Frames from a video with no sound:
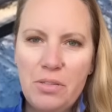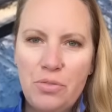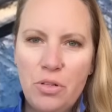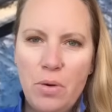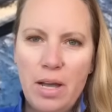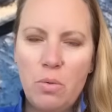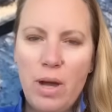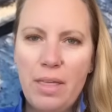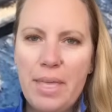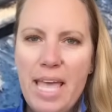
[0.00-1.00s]
for quite a
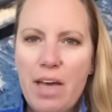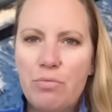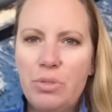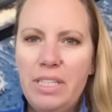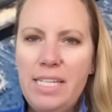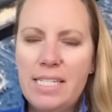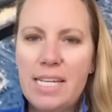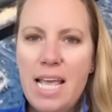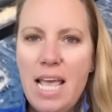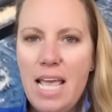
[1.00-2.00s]
while. They have released
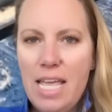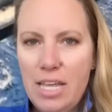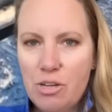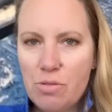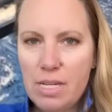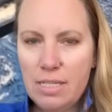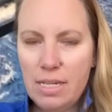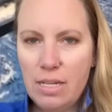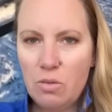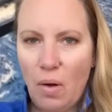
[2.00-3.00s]

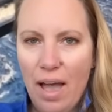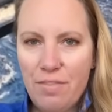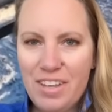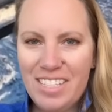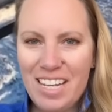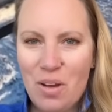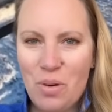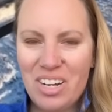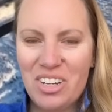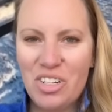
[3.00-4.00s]
interesting graphics that I
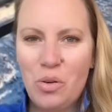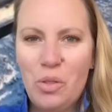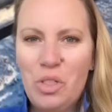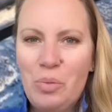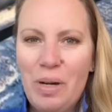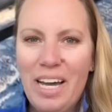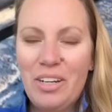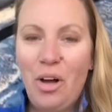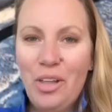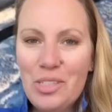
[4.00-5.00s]
want to show you, but
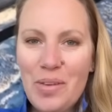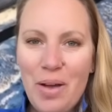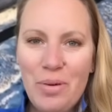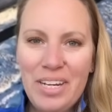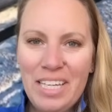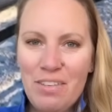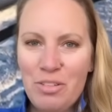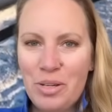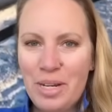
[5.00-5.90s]
also I want to give you an